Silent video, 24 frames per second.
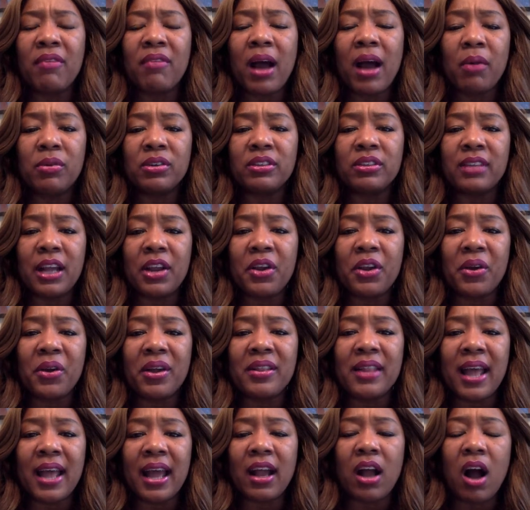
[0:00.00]
of hours that you're
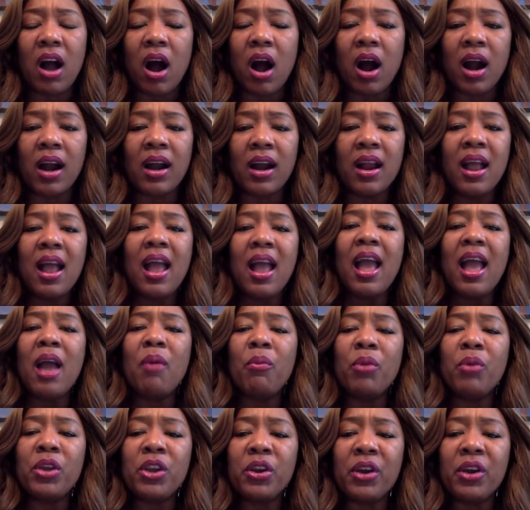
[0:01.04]
in that car.
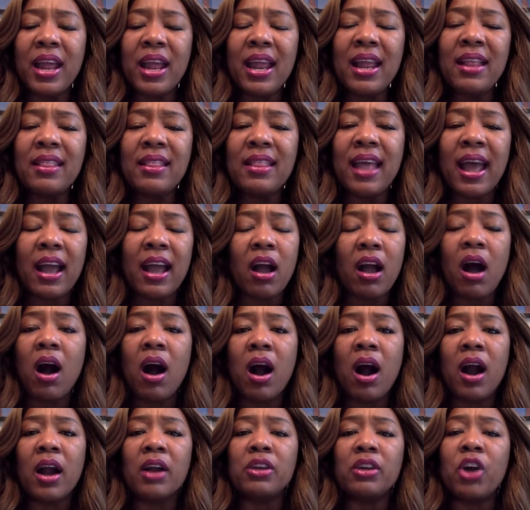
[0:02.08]
And when you're in that
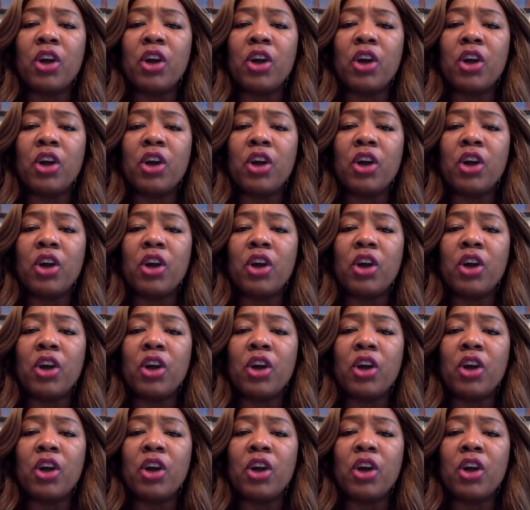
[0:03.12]
car,